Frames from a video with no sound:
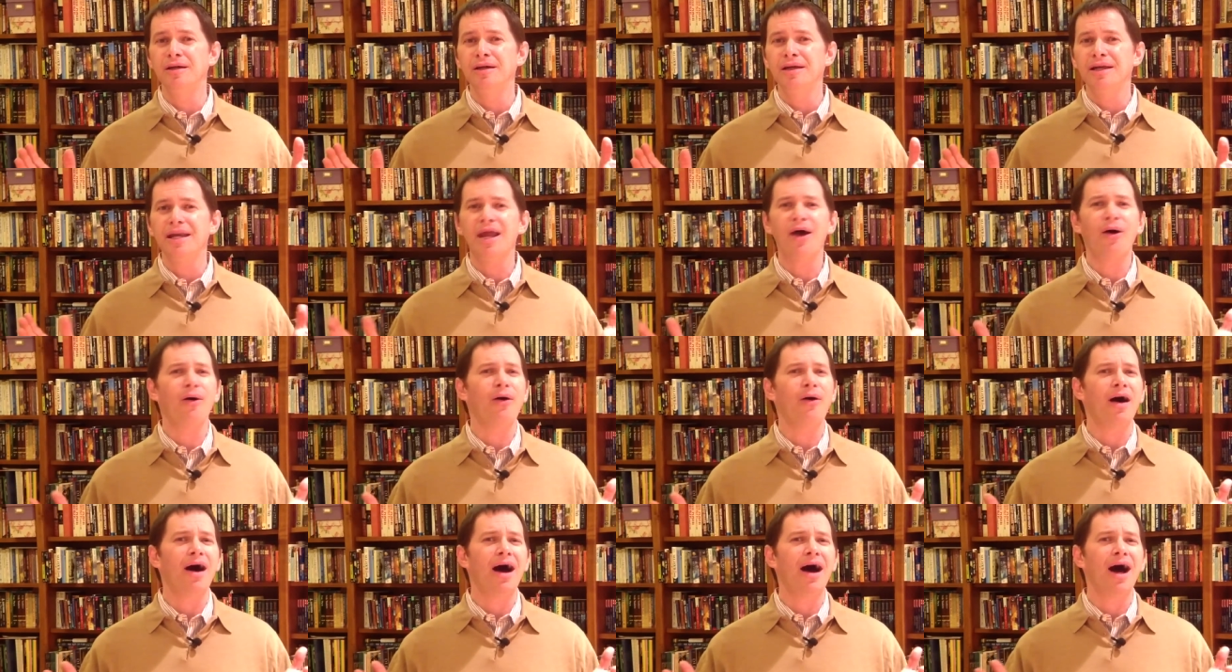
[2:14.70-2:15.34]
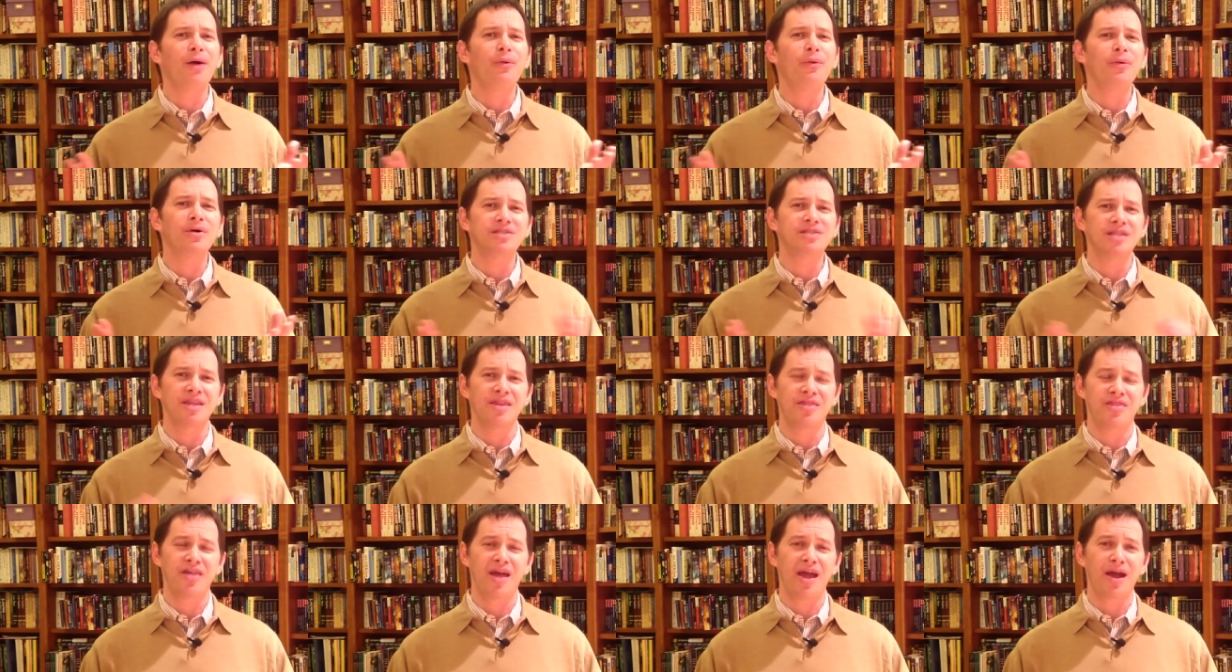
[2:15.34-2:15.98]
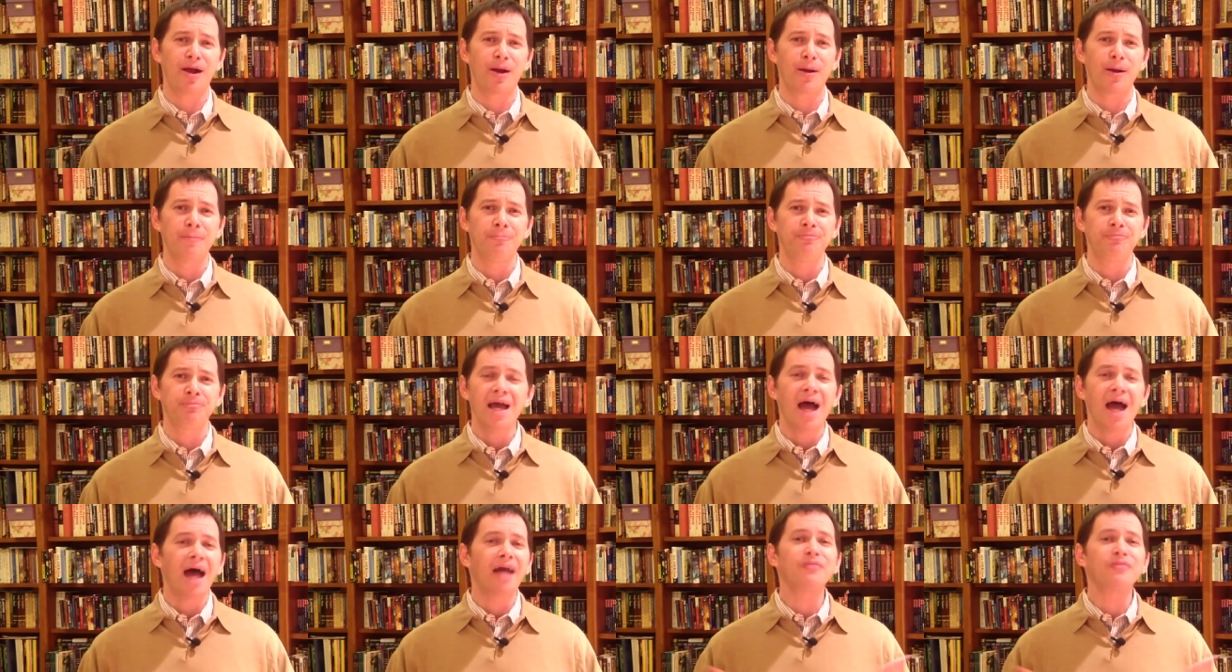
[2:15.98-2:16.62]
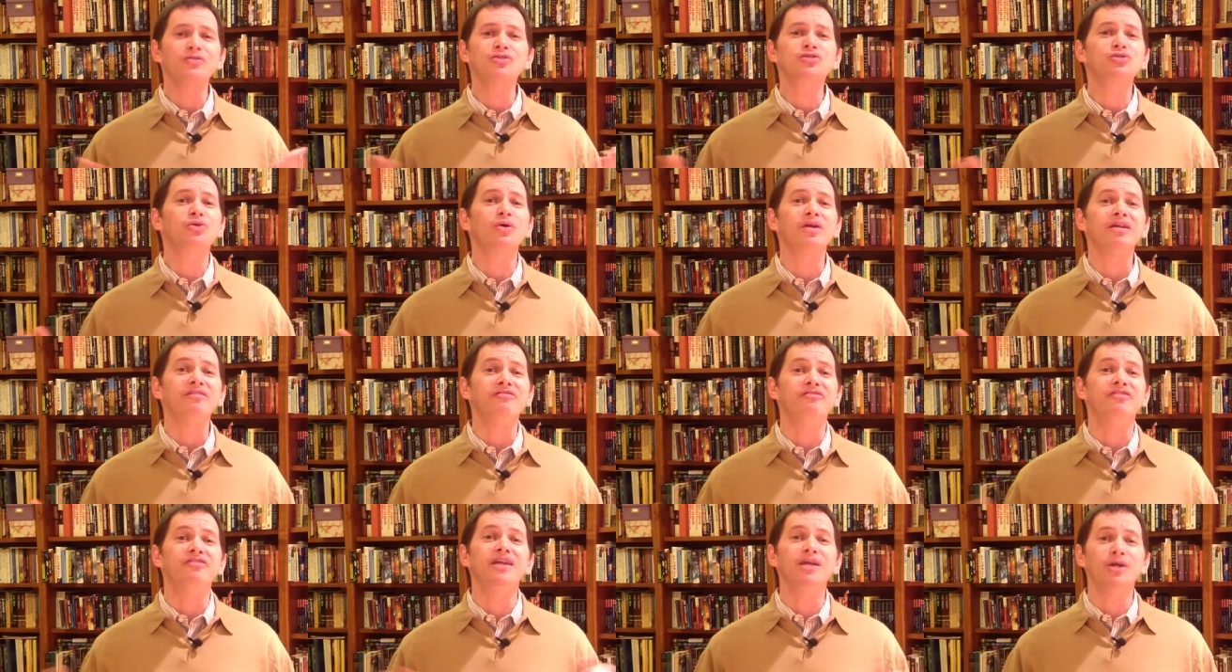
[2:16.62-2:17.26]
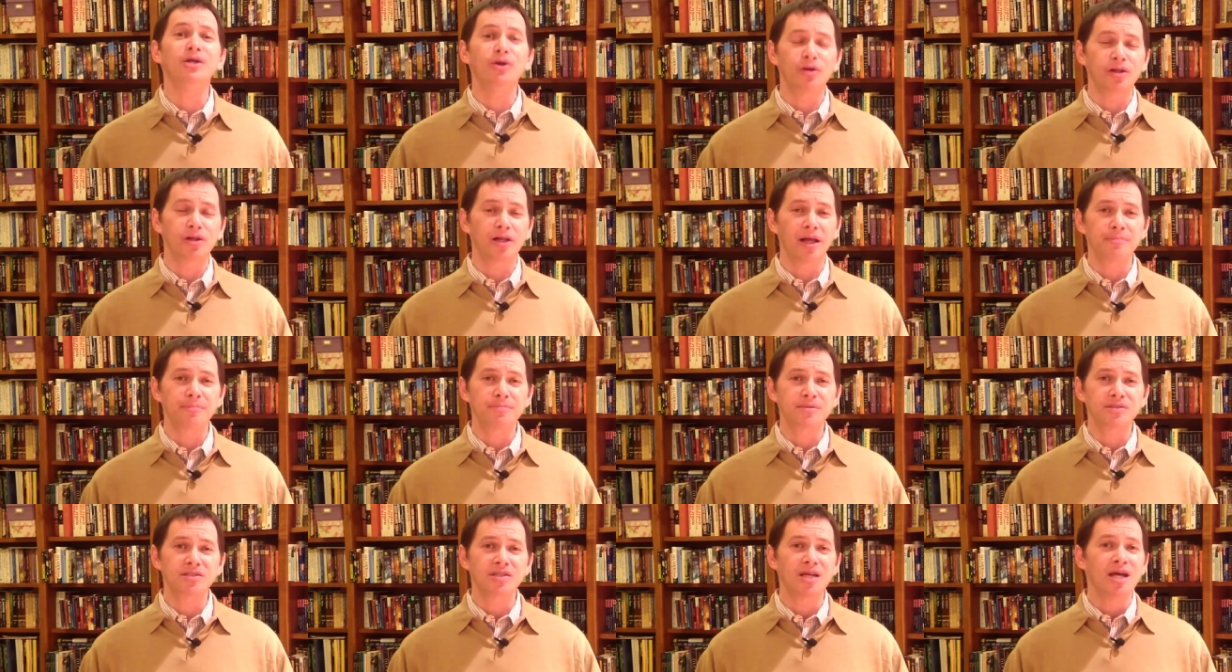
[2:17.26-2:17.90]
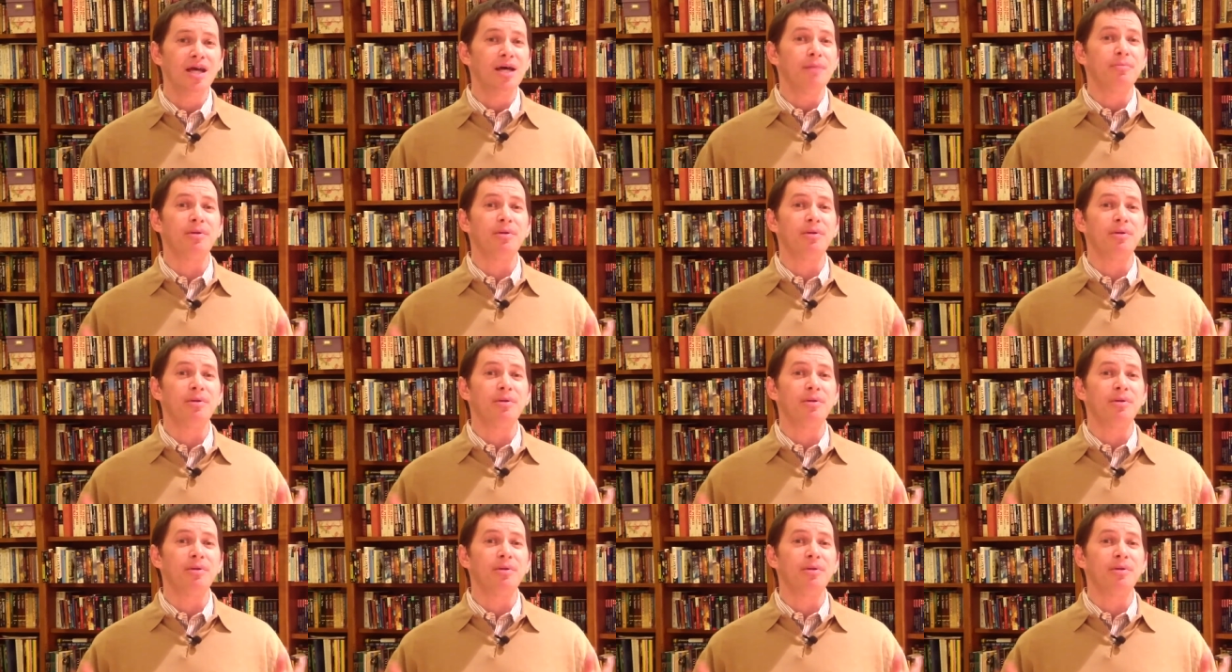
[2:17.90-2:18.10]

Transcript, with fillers: Now, I wasn't there, I never saw any video clips,